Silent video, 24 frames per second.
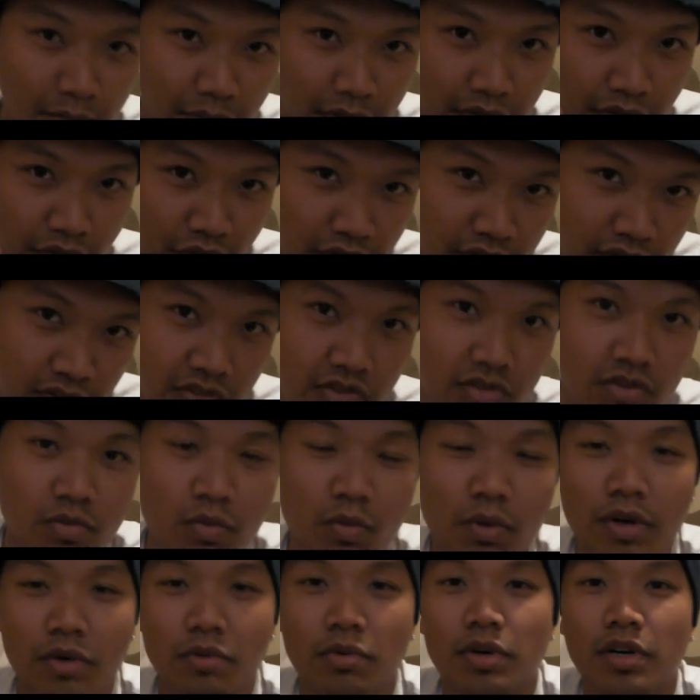But this is
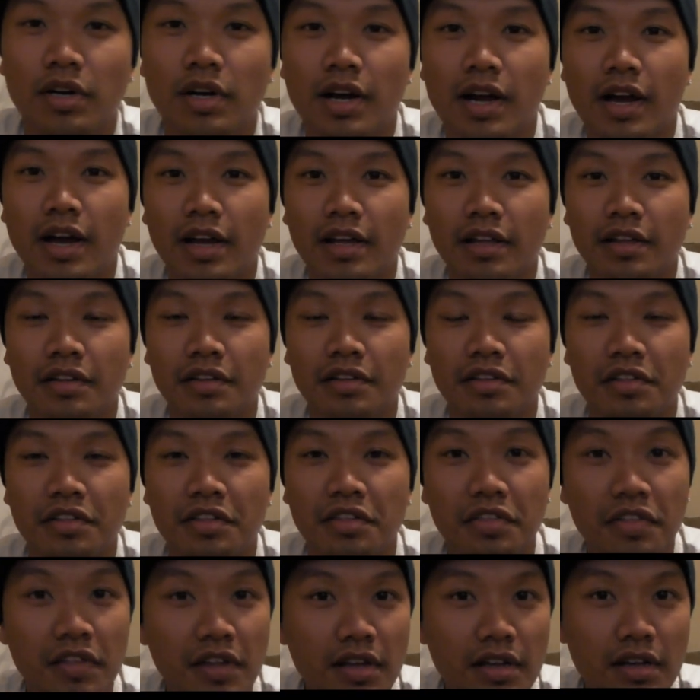one where I
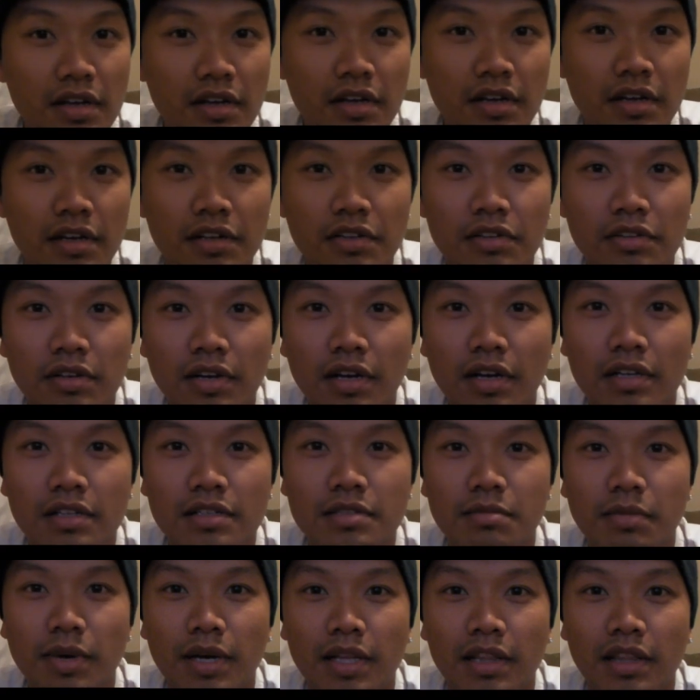think you
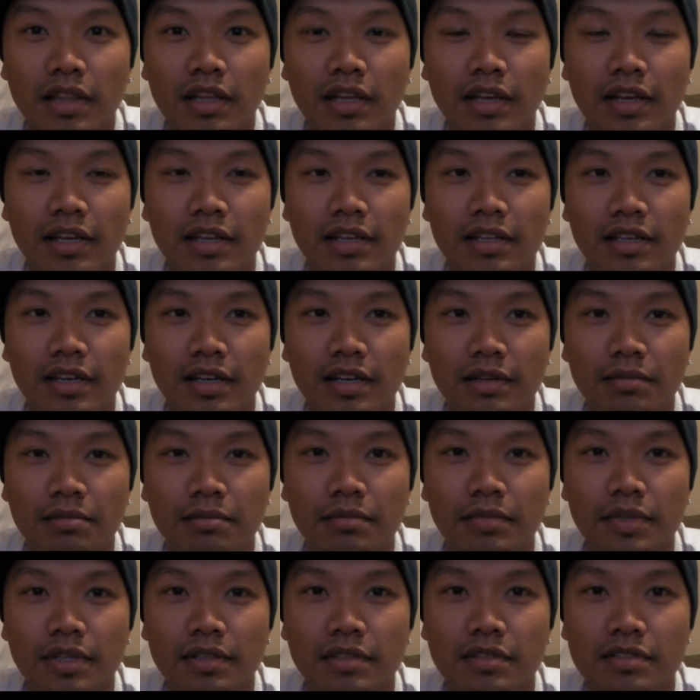guys might like
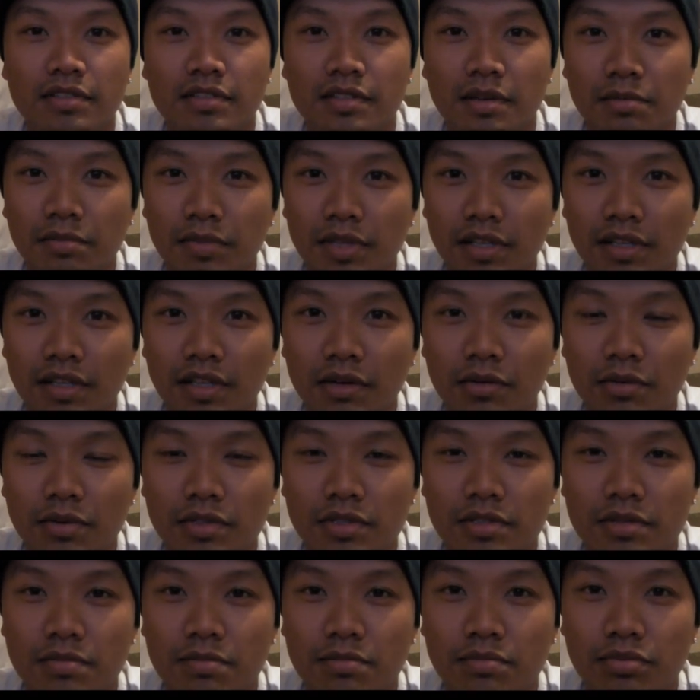him. It's something that
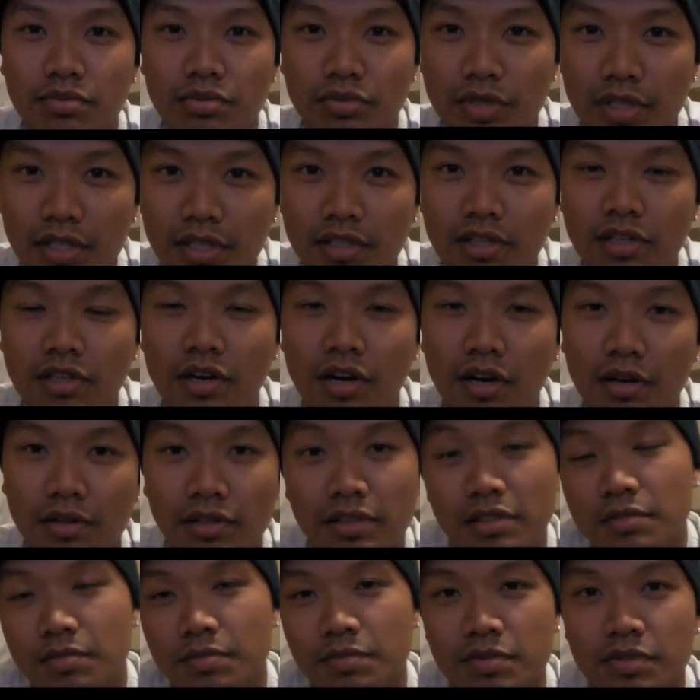was pretty con-
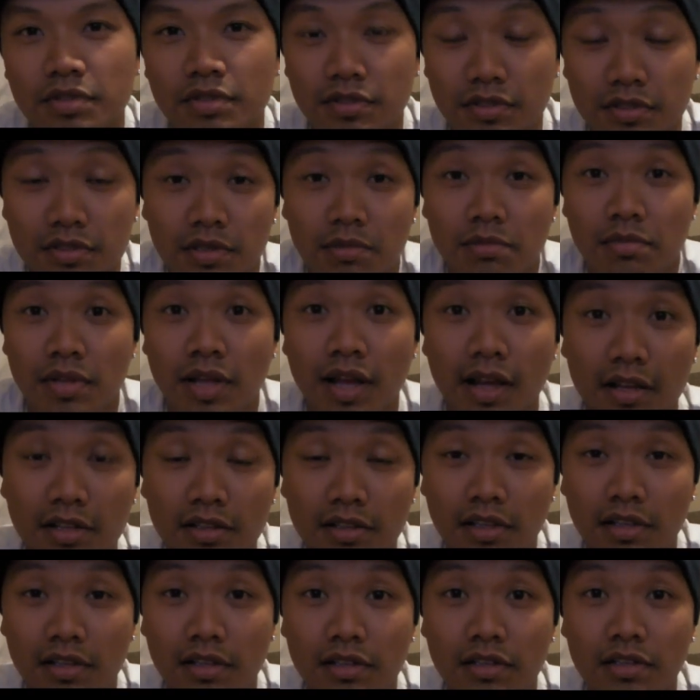something that
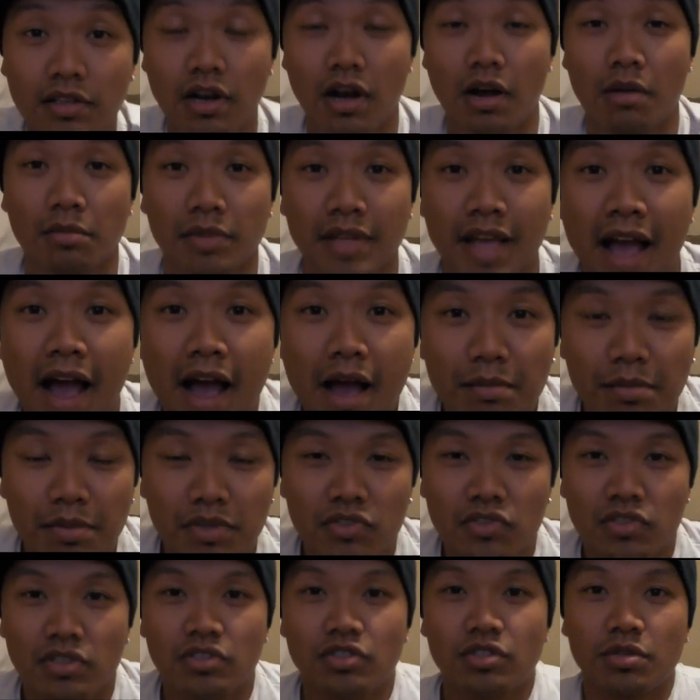commonly
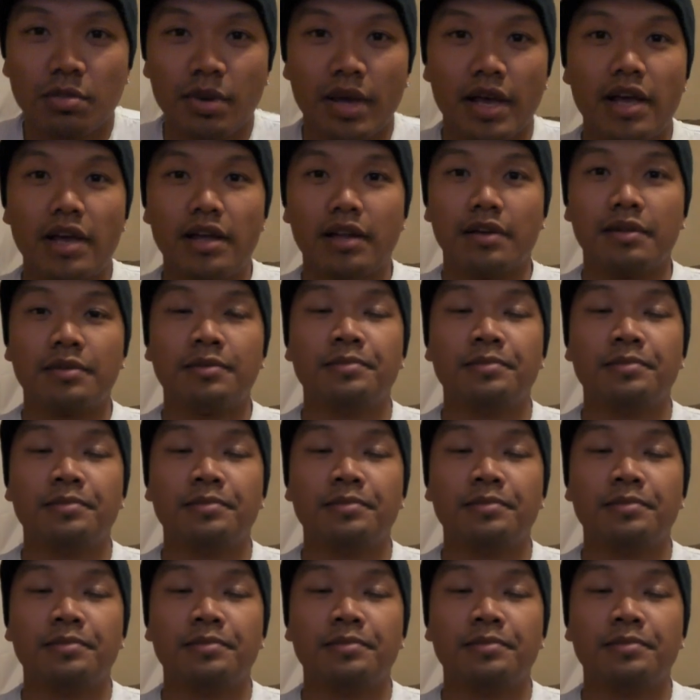happens in Japan,